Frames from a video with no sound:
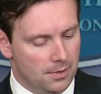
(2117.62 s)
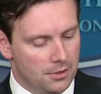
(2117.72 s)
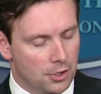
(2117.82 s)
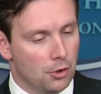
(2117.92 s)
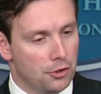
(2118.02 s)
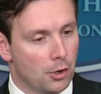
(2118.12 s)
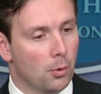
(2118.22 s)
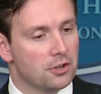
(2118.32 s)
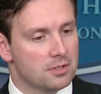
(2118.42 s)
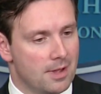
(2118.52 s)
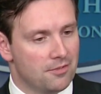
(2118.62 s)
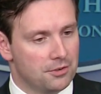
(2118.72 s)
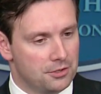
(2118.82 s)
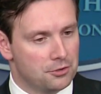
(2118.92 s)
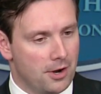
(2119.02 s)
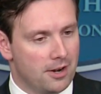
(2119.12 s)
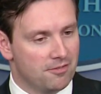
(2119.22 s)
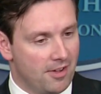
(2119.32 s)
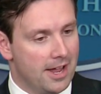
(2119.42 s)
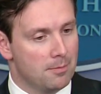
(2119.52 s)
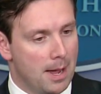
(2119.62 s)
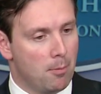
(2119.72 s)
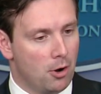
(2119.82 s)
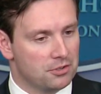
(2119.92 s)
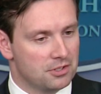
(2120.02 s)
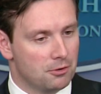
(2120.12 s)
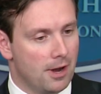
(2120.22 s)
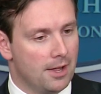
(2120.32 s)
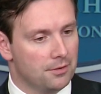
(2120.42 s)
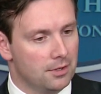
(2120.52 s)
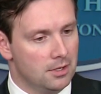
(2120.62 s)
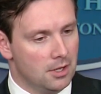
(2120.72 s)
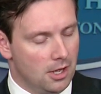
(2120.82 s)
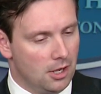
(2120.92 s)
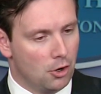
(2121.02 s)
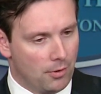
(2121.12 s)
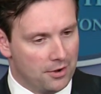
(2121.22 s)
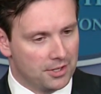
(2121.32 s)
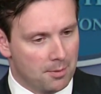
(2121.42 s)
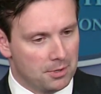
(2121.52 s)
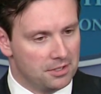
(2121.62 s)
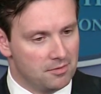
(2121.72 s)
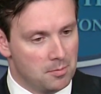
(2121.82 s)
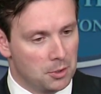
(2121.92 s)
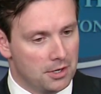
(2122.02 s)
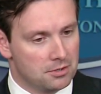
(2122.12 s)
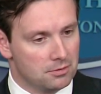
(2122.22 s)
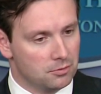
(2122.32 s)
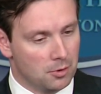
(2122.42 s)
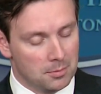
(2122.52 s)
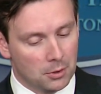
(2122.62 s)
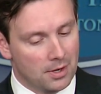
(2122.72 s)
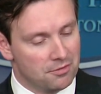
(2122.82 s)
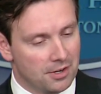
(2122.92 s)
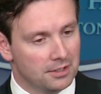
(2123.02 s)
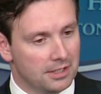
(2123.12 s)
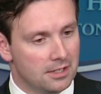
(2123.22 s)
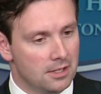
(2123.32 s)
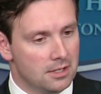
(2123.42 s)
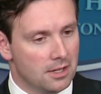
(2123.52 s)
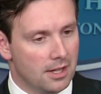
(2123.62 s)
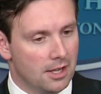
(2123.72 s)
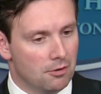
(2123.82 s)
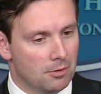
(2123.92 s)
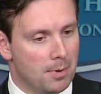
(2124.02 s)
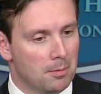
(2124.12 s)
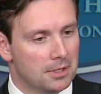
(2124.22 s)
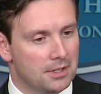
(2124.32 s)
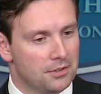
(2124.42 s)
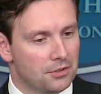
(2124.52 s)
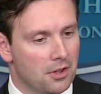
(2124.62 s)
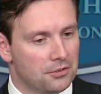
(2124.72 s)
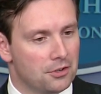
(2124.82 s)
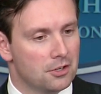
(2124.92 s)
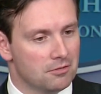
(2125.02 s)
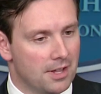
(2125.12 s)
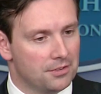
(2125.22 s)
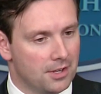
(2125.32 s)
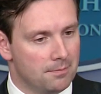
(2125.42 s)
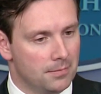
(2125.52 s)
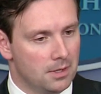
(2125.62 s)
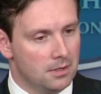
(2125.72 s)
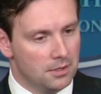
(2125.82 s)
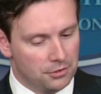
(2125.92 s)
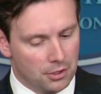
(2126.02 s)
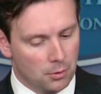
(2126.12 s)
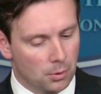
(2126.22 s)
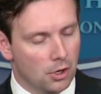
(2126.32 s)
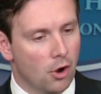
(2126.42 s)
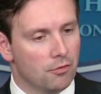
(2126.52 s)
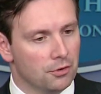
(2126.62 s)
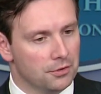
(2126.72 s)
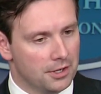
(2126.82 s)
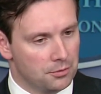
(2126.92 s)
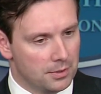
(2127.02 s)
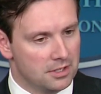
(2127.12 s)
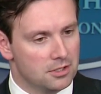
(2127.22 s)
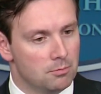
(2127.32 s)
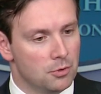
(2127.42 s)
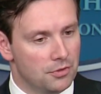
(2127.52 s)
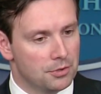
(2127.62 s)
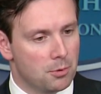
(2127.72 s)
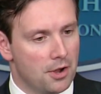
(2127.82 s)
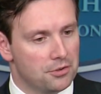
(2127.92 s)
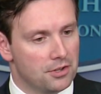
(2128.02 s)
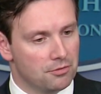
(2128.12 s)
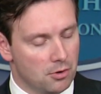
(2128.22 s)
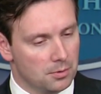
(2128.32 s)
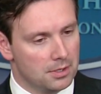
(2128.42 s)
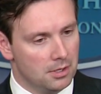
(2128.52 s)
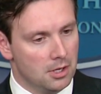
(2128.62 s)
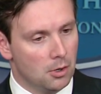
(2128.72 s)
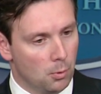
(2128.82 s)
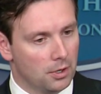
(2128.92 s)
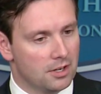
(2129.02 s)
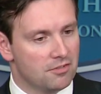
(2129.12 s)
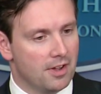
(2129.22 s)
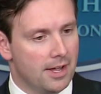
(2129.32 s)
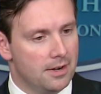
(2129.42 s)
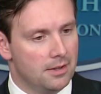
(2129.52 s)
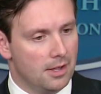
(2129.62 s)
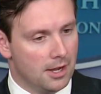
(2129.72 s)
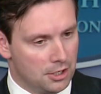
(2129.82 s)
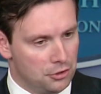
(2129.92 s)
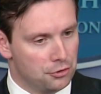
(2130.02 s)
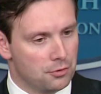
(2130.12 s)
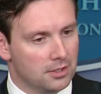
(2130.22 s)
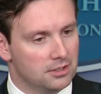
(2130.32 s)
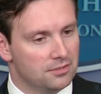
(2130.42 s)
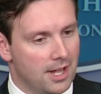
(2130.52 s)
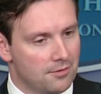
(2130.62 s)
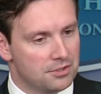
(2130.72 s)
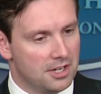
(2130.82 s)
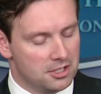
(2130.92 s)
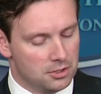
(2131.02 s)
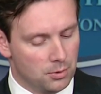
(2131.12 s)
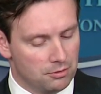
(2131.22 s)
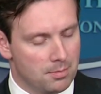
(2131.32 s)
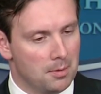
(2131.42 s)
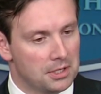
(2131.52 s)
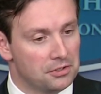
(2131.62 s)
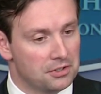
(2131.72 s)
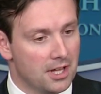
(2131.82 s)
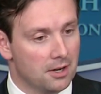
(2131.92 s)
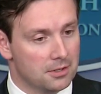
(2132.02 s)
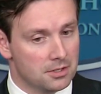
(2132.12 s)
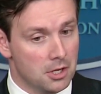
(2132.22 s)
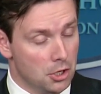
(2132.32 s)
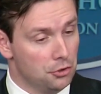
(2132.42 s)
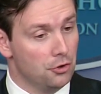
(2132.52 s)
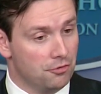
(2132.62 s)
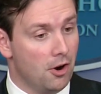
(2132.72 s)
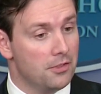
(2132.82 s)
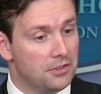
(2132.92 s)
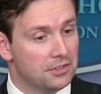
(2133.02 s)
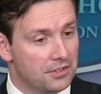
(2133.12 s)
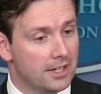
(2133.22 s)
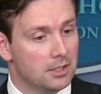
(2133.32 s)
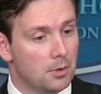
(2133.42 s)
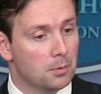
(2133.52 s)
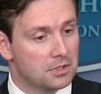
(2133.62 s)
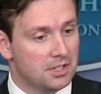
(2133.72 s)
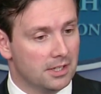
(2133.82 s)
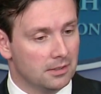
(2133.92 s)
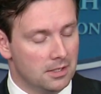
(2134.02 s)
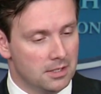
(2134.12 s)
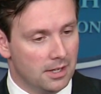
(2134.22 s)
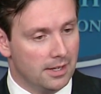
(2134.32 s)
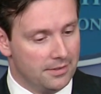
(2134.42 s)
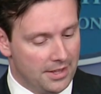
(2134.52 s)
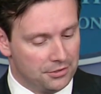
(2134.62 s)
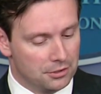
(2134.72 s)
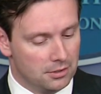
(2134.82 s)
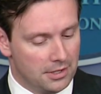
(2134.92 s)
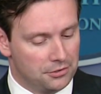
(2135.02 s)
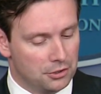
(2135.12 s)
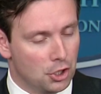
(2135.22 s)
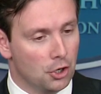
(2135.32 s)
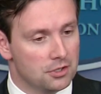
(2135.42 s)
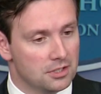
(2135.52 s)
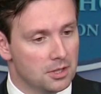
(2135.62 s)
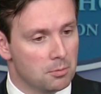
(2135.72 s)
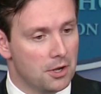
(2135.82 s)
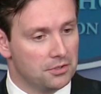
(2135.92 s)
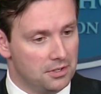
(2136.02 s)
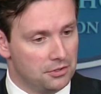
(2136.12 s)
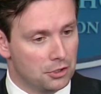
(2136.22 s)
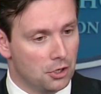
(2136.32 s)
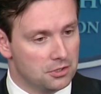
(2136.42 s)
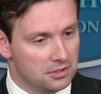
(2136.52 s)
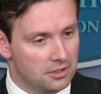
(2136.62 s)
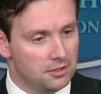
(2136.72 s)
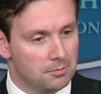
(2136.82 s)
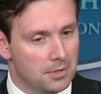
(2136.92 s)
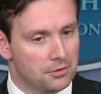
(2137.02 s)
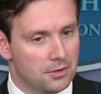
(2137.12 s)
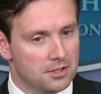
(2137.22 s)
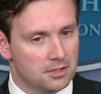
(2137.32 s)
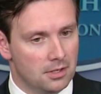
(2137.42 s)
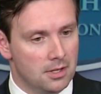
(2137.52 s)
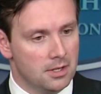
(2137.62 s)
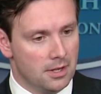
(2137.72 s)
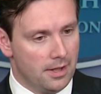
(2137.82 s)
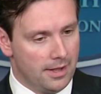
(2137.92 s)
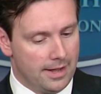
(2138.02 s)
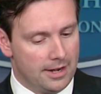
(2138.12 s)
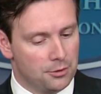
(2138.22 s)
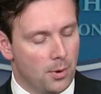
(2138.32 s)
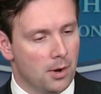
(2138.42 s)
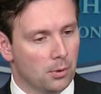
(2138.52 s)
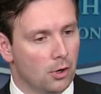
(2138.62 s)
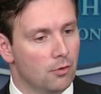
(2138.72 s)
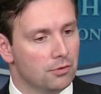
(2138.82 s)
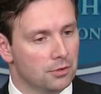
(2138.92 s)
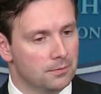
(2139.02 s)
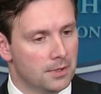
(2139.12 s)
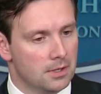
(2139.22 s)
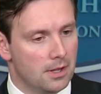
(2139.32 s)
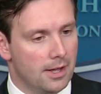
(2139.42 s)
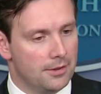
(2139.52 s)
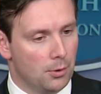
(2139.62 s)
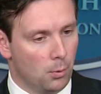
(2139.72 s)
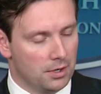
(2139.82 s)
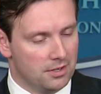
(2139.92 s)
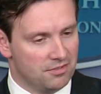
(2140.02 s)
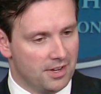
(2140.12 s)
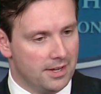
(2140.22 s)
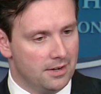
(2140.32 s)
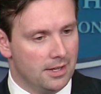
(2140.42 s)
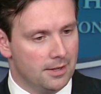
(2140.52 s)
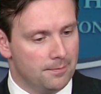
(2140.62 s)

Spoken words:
there were some efforts to try to find bipartisan ground around comprehensive immigration reform, but quite frankly, Republicans lost their nerve last time. So we're hopeful that as we continue to move this process forward, we're going to find constructive conversations with Republicans in Congress. So far, that's exactly what we're seeing. That's encouraging to the president. It's encouraging to this administration, and it's why we're hopeful that we're going to find,